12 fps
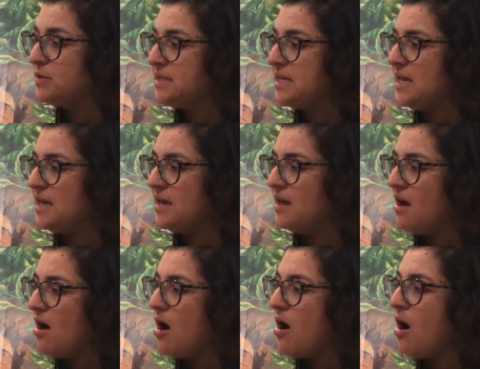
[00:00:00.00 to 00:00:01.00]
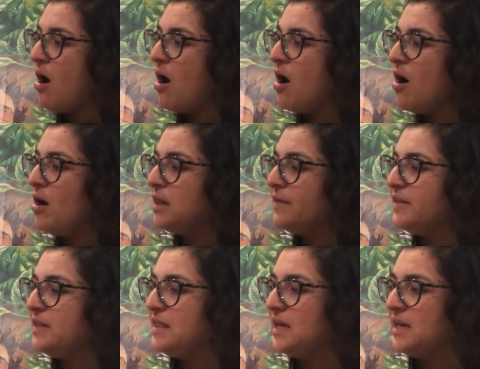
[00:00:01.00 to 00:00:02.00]
see, all
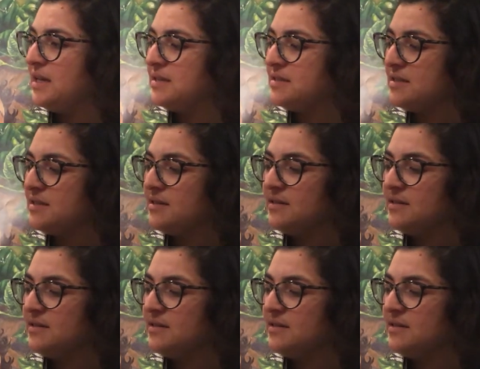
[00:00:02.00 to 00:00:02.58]
living things